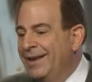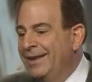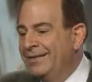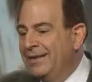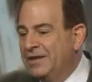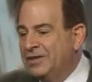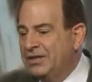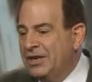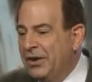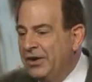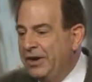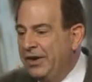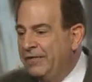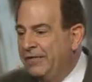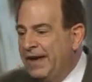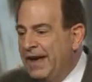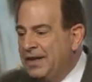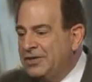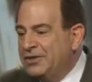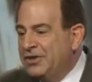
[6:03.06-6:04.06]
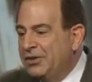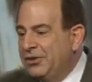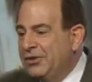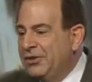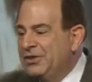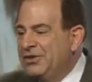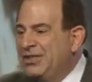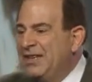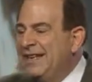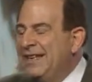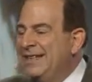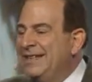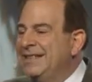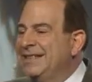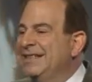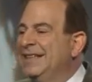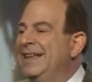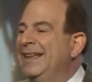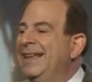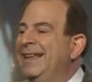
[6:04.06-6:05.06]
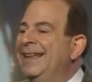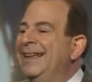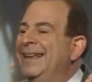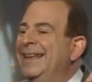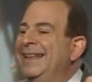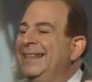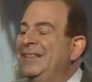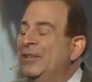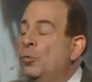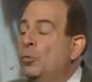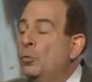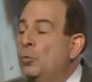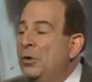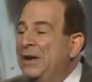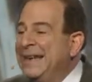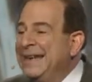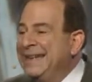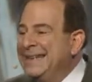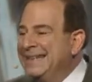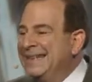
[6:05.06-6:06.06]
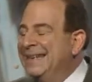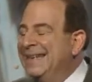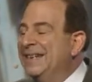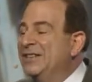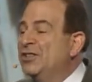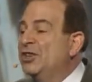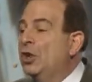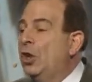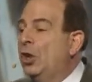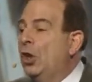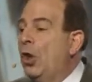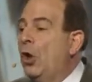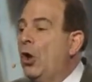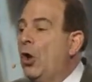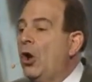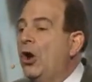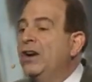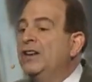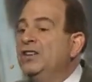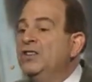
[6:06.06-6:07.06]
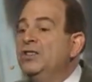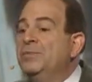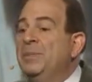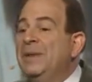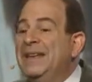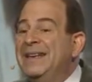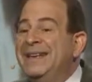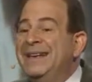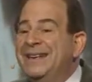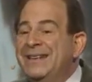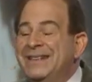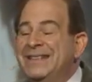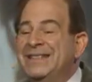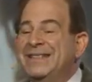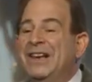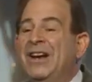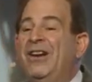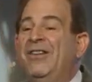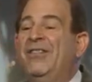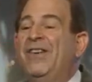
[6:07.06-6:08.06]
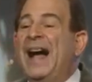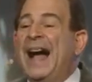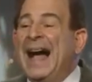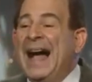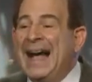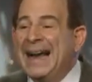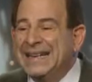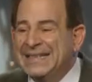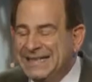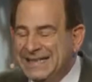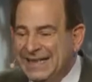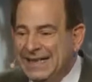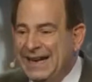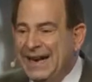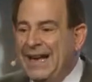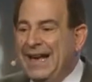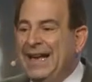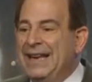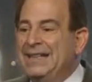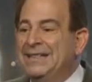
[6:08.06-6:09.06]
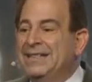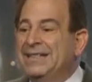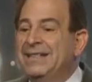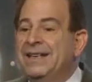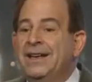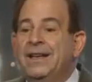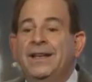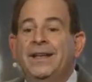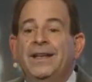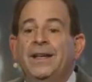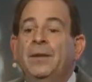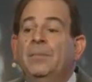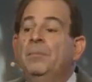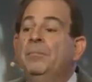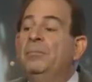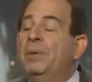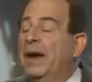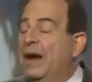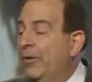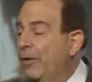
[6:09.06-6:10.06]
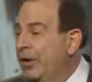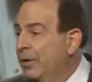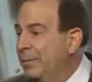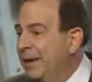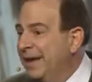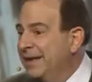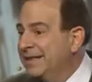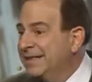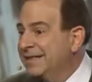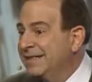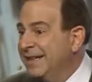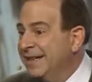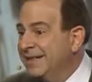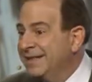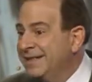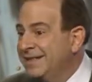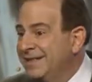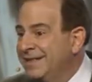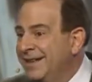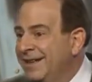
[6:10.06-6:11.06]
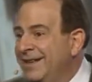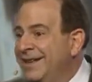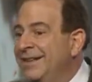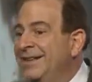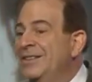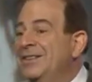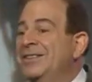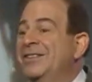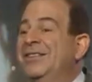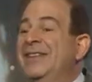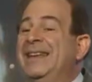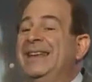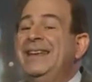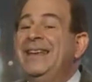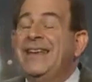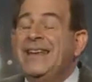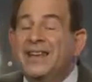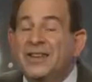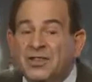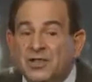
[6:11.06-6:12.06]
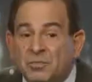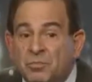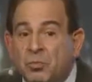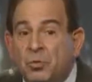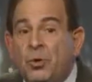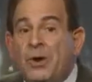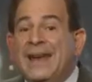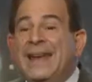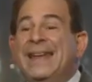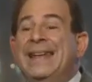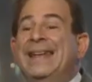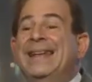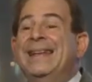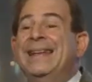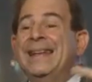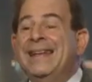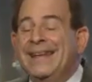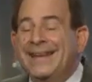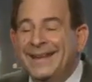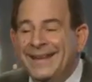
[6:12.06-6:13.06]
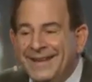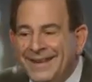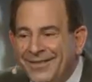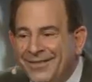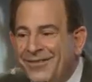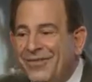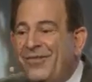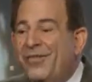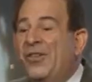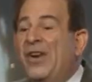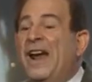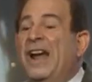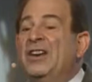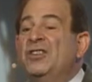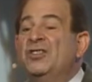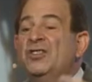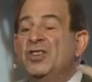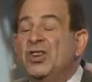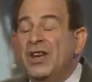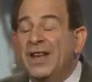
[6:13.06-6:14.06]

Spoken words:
Less cardiovascular disease. The reason it's clogged is because of oxidized parent omega-6. So the key is bring in fresh,